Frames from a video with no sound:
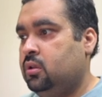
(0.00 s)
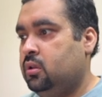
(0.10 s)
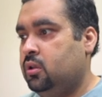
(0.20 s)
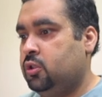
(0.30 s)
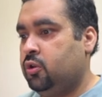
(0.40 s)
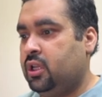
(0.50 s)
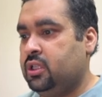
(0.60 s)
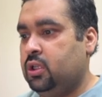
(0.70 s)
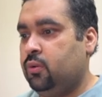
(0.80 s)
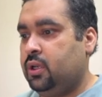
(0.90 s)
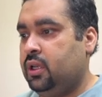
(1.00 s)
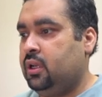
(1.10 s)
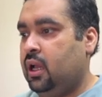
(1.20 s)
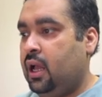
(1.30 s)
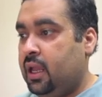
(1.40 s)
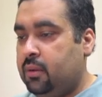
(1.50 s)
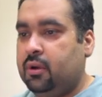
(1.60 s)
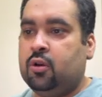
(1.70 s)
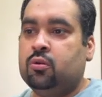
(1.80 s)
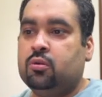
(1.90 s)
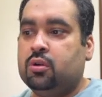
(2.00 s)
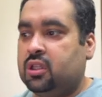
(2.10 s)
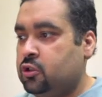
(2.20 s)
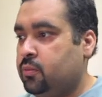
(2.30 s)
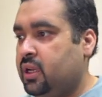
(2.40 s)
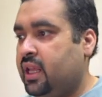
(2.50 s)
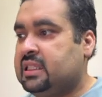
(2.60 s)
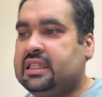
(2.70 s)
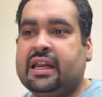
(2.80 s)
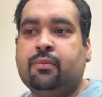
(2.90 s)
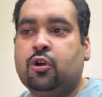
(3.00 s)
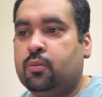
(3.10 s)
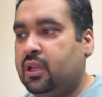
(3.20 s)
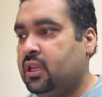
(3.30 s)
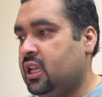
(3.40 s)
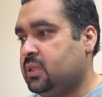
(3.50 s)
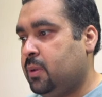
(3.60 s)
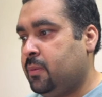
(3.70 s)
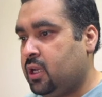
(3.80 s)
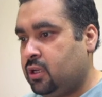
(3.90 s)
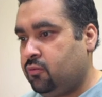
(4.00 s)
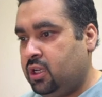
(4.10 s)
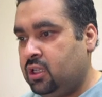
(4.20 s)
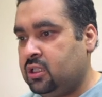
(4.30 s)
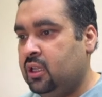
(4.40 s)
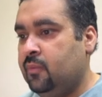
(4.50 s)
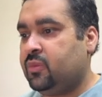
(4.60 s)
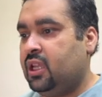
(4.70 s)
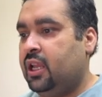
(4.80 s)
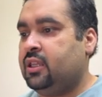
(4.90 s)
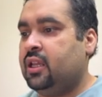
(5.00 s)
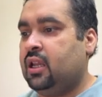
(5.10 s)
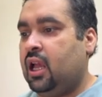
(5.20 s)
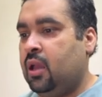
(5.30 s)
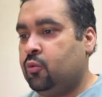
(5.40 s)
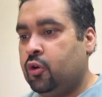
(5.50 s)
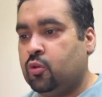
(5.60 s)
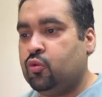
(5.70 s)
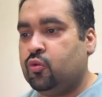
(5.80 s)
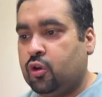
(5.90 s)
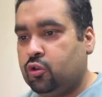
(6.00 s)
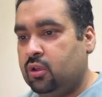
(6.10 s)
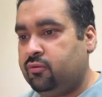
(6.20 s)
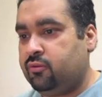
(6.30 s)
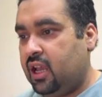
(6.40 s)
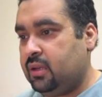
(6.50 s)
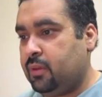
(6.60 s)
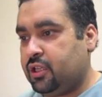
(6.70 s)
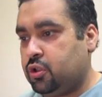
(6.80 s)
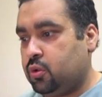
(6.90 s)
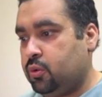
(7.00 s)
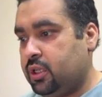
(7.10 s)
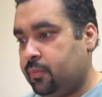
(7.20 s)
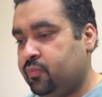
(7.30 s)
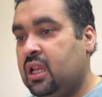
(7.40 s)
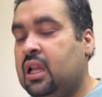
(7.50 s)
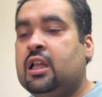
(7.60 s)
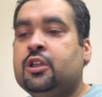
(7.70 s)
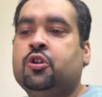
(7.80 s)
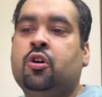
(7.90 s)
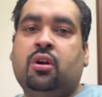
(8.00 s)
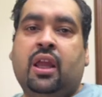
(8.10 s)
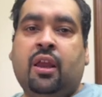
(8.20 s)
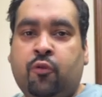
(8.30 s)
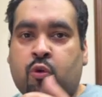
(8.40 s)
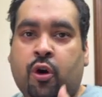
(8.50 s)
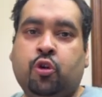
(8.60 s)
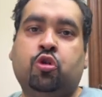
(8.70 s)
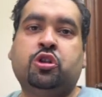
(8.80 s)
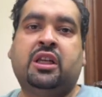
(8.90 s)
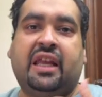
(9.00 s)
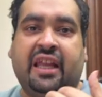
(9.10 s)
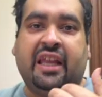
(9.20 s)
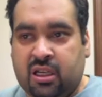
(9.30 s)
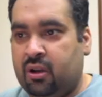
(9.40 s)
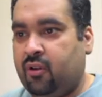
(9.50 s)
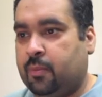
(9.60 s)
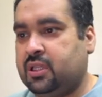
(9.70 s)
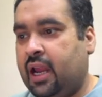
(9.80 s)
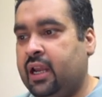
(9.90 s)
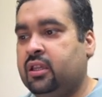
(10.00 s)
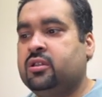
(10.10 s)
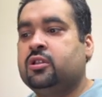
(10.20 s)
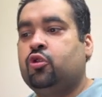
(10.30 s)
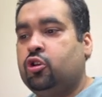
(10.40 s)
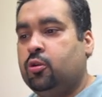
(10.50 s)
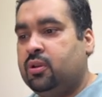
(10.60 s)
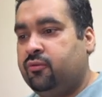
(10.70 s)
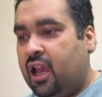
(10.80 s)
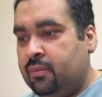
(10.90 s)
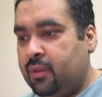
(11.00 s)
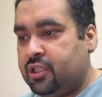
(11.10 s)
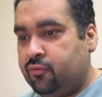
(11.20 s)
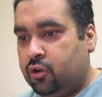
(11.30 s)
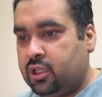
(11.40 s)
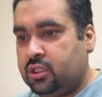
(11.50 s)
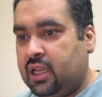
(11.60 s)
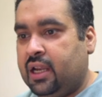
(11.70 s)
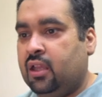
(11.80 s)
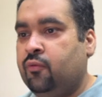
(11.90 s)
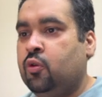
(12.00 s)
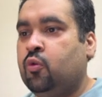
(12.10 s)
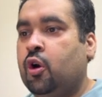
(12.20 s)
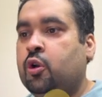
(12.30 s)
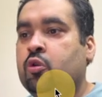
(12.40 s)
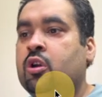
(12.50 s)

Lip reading: So you can see over here, I'm into this domain. I can select my domain as per my convenience. And then I'm going to move on to the file manager over here. So if you want to host an HTML website, this is going to be the file manager for this. And if you want to